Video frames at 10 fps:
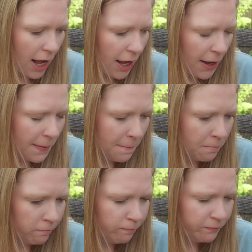
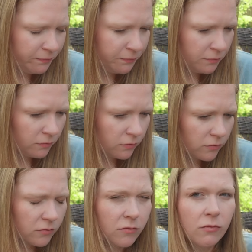Um,
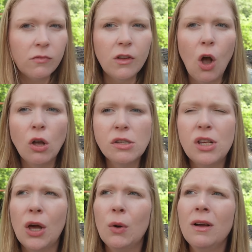
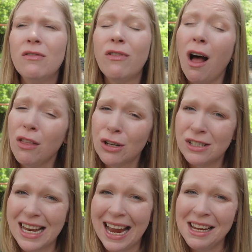also,
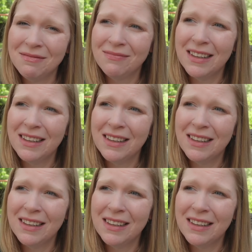Father's Day